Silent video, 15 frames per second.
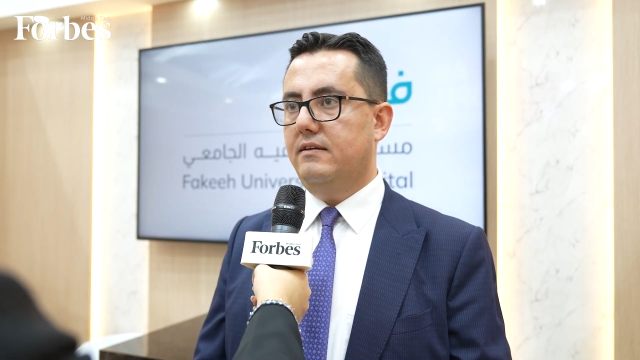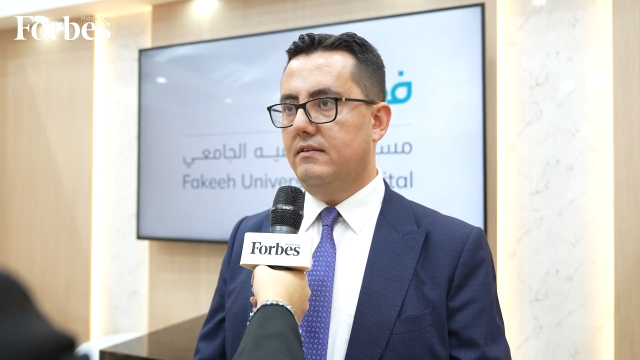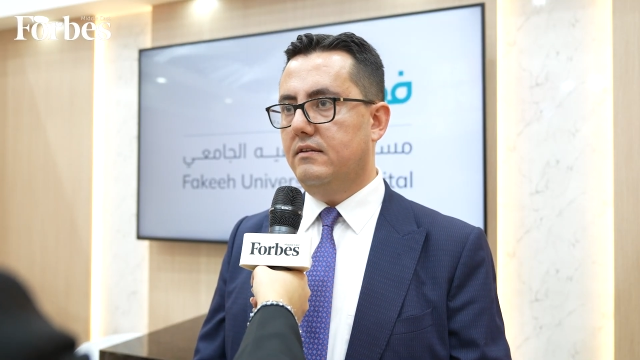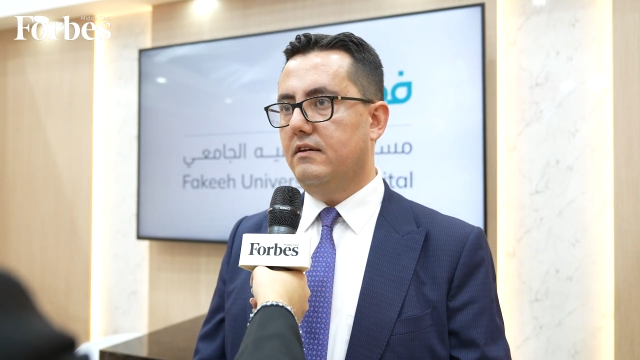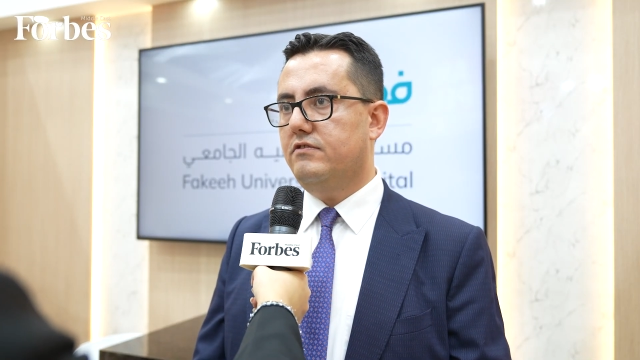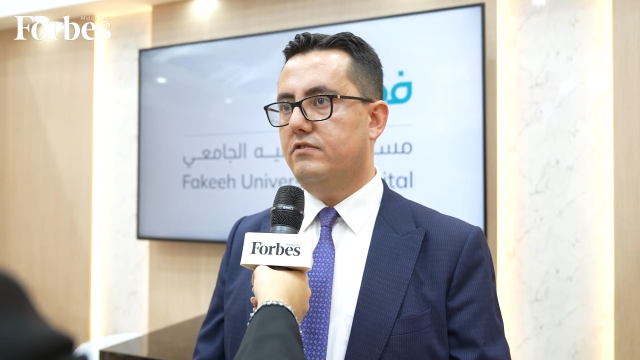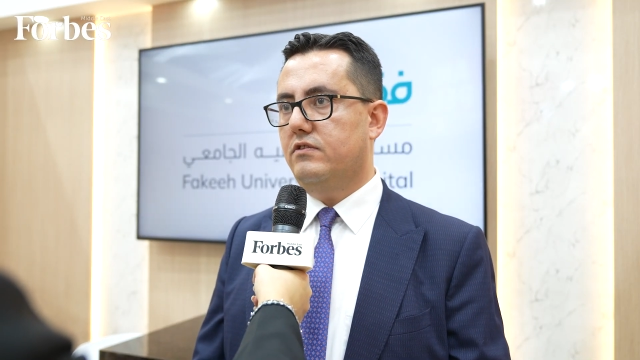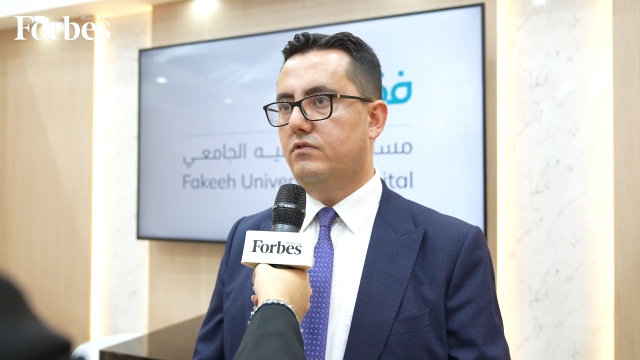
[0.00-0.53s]

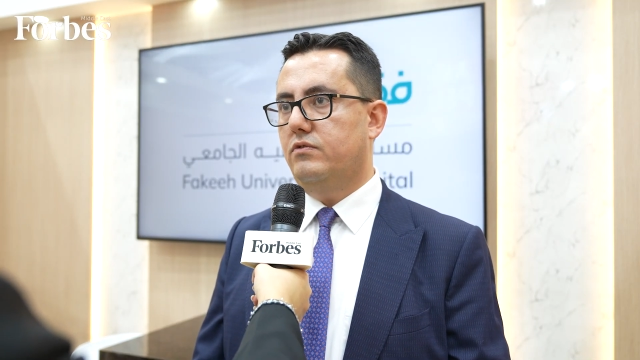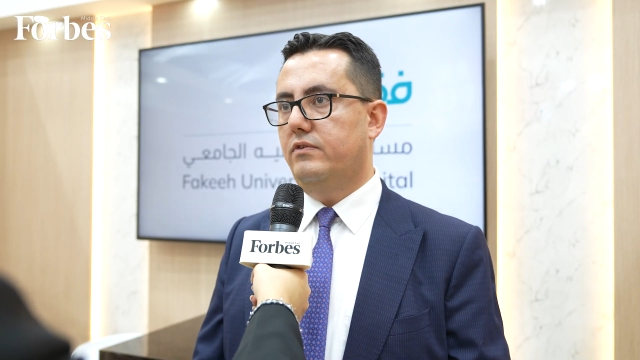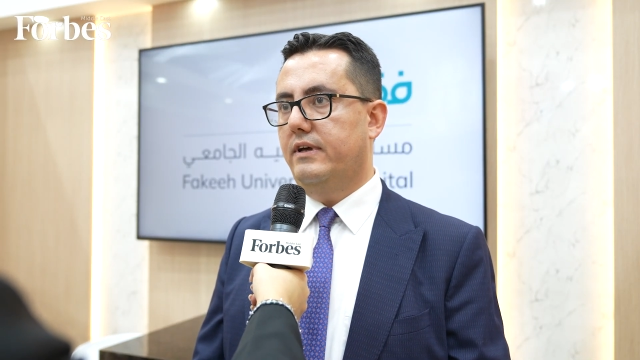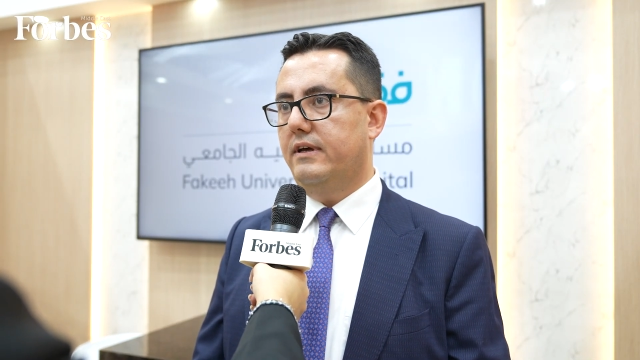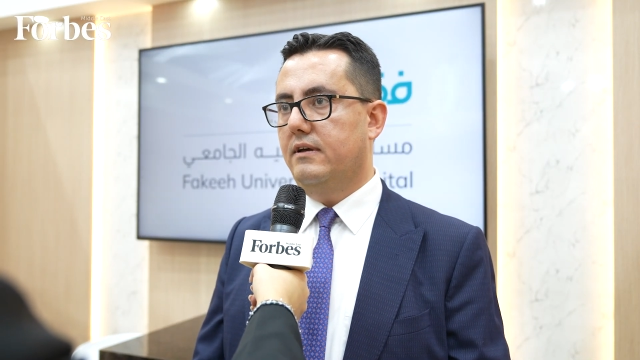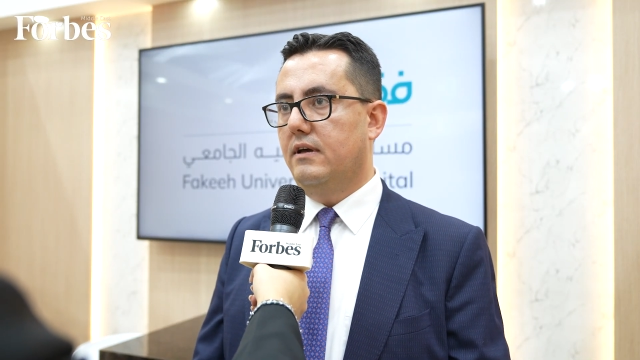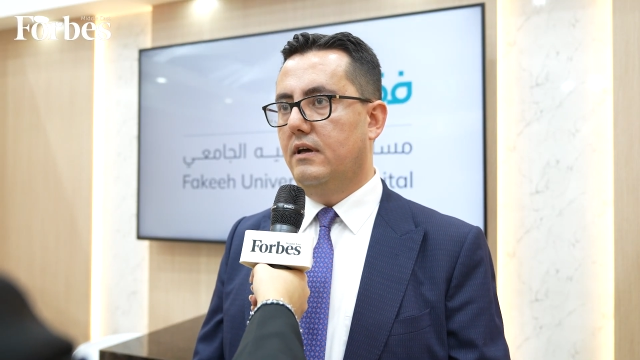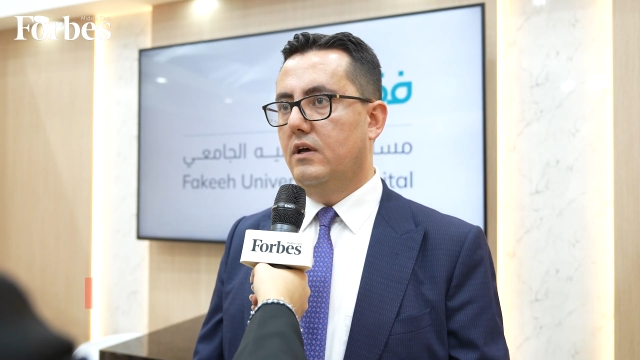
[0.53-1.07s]
industry
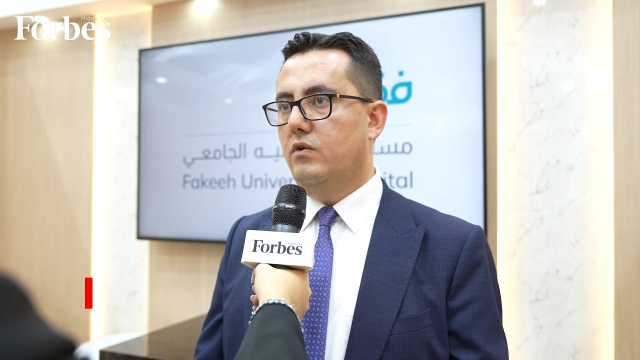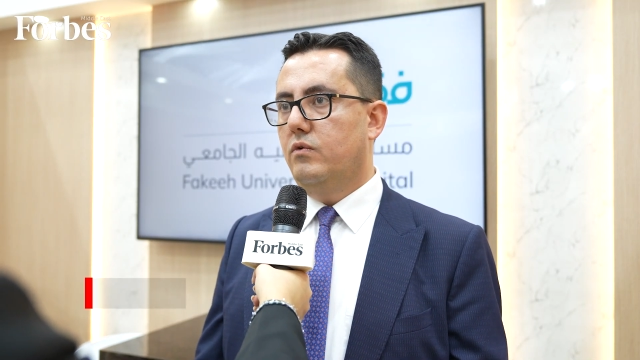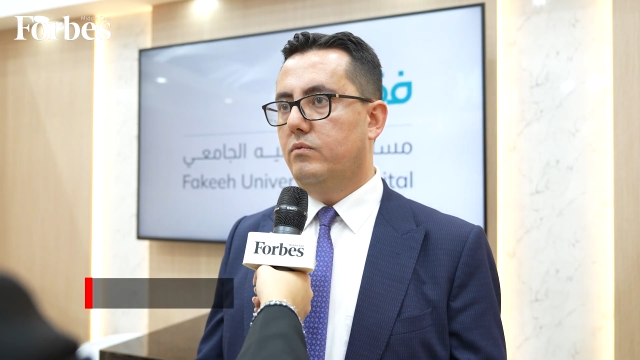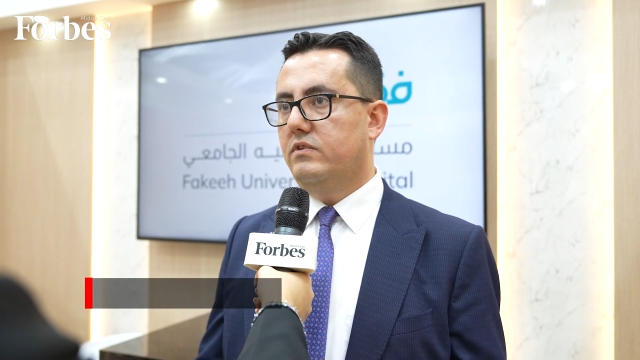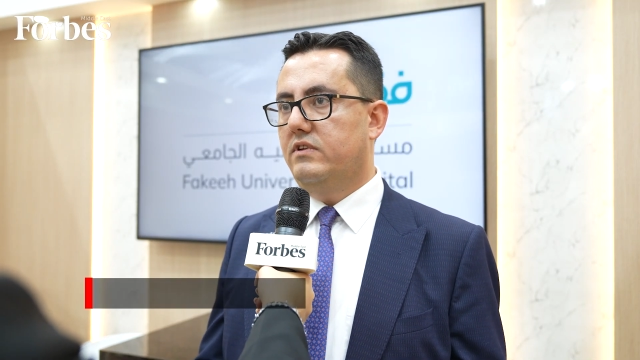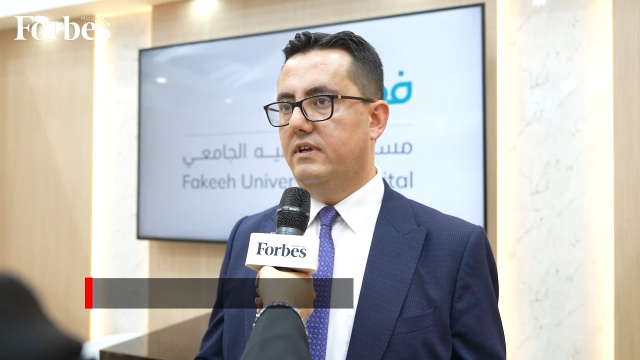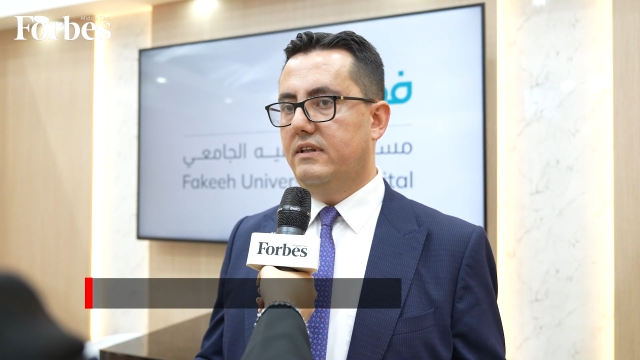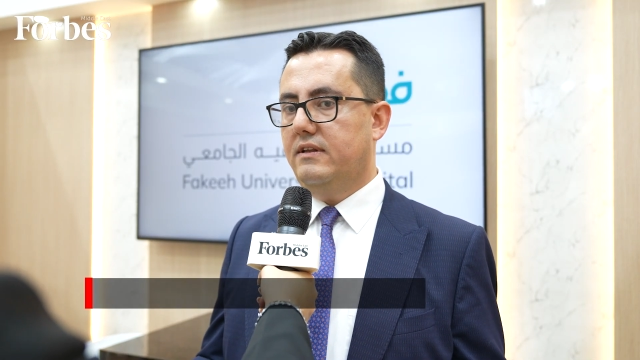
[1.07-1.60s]
today,
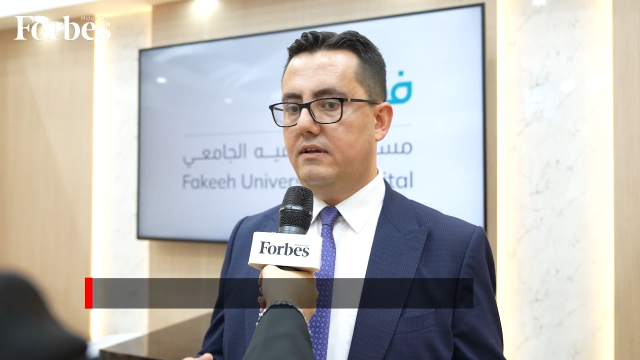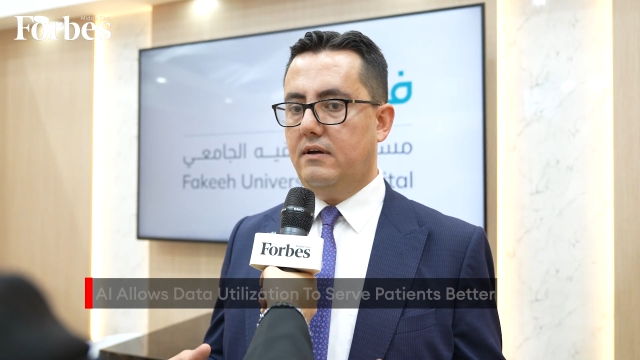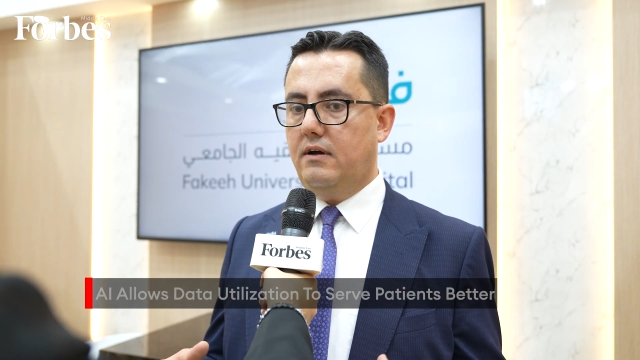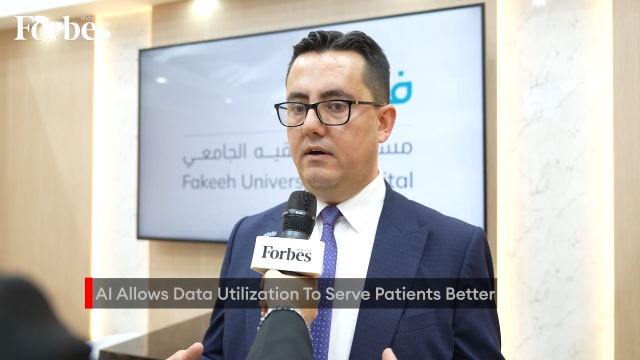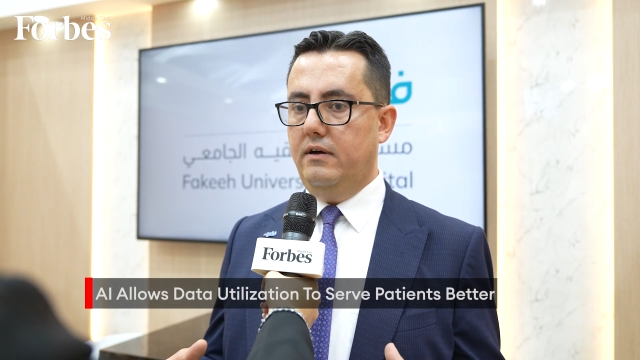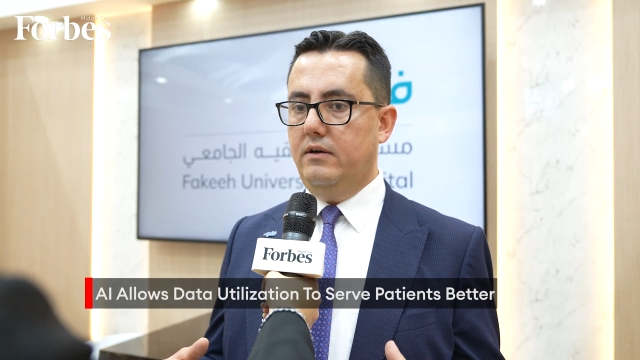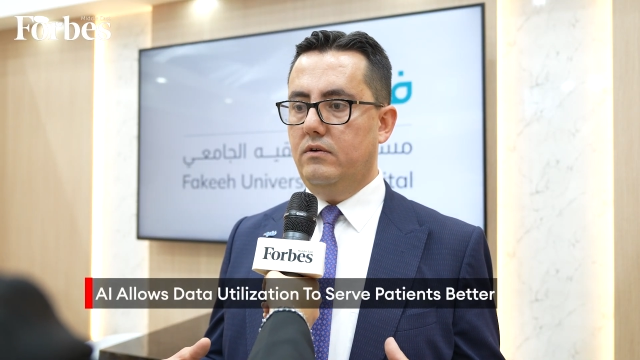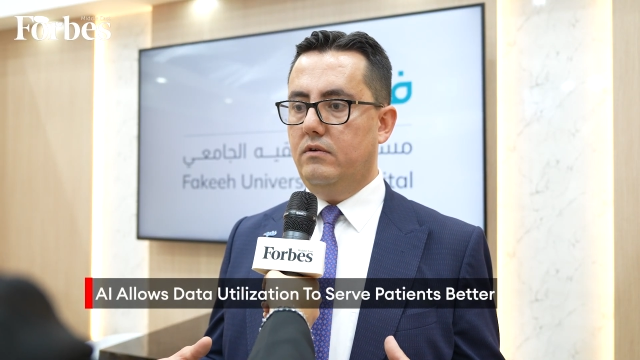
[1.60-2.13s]
the
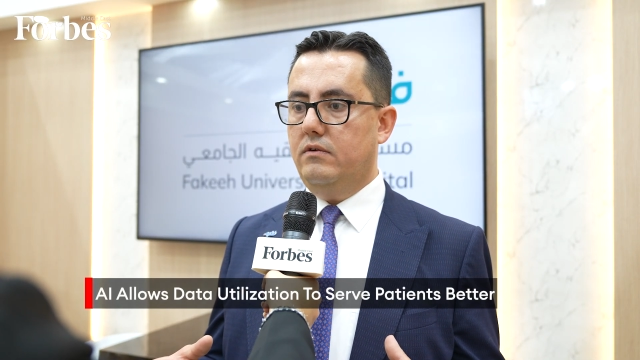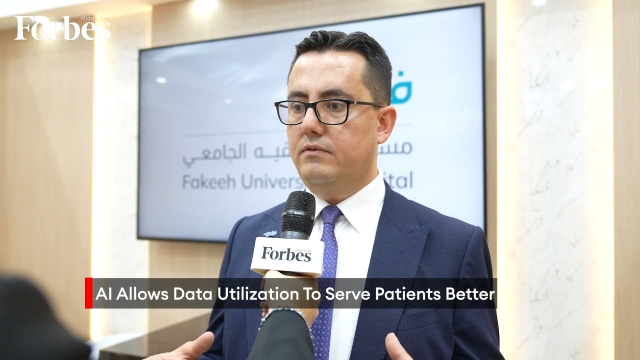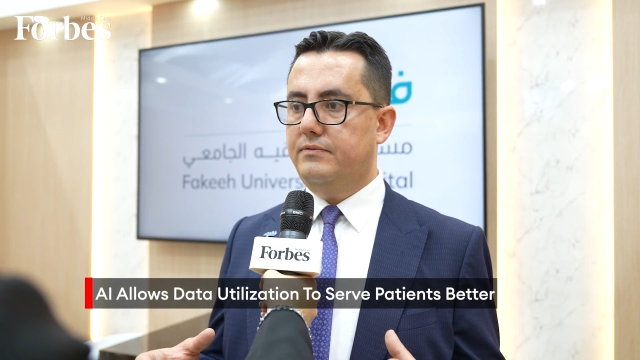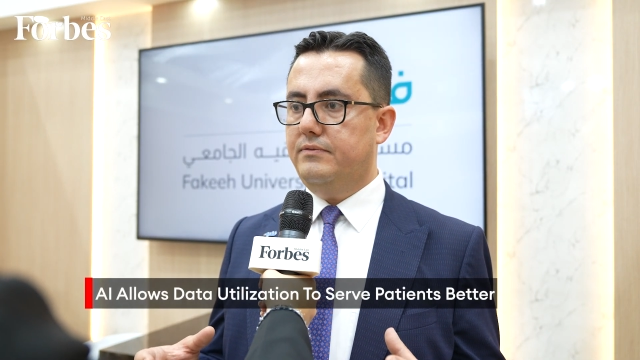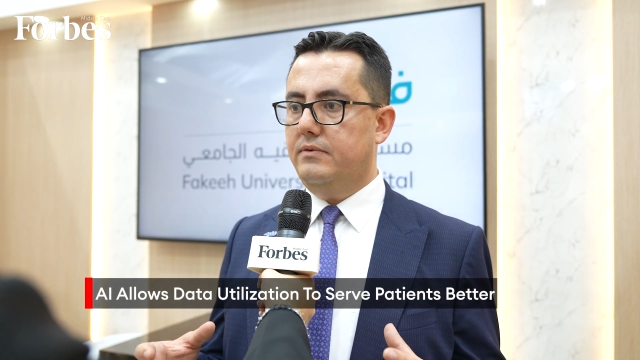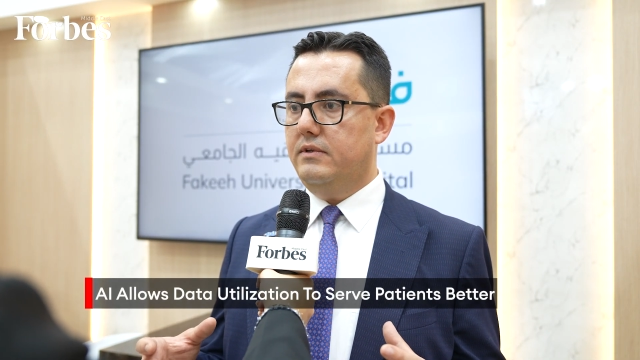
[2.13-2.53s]
kind of